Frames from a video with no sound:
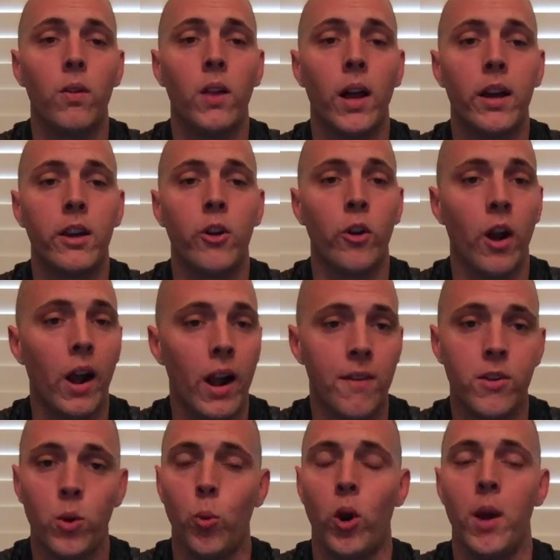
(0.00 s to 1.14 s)
Like, you're not having
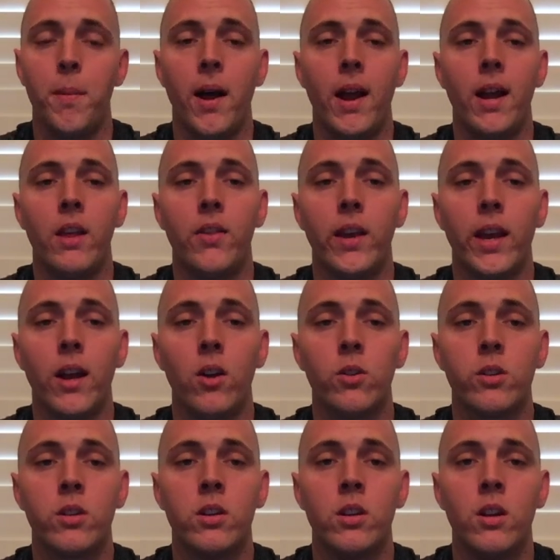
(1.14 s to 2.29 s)
to worry about anything
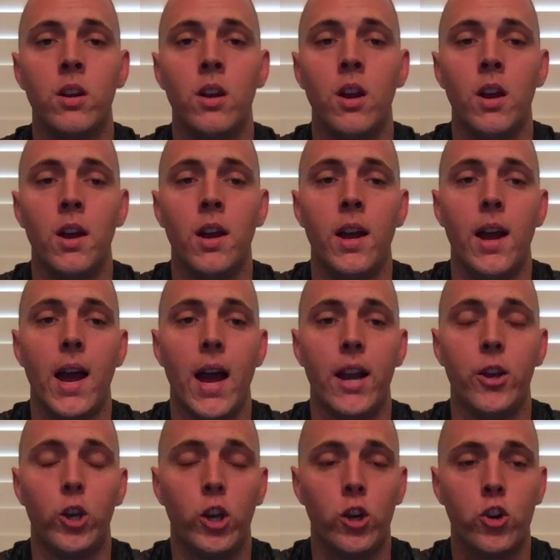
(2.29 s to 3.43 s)
else, and
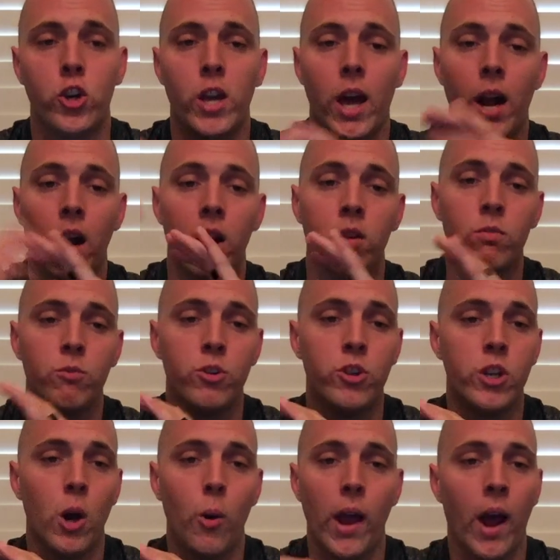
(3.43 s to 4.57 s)
you can just kind of
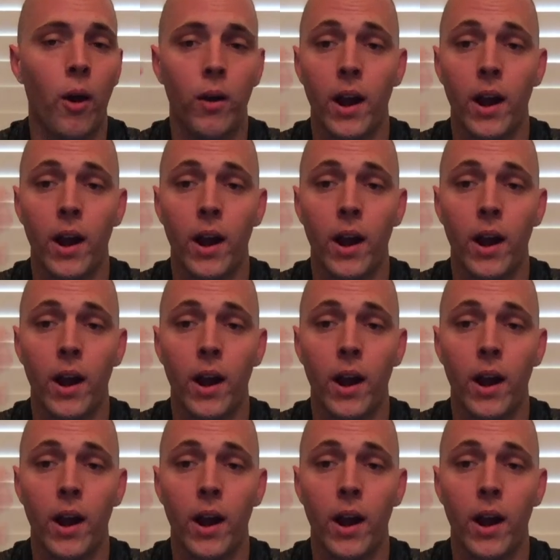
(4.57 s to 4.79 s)
zone out.